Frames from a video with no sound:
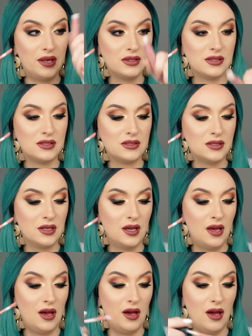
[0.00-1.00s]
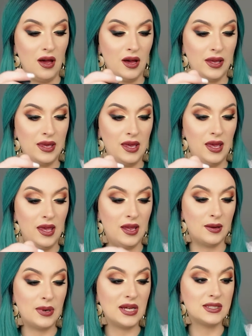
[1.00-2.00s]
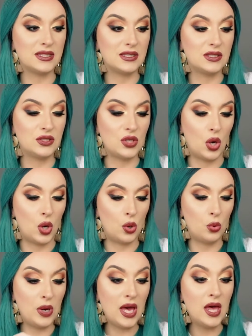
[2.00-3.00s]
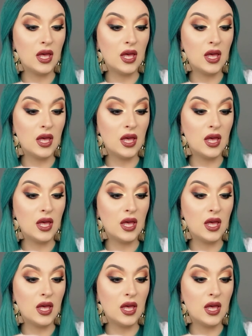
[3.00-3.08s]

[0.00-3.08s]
it. I am so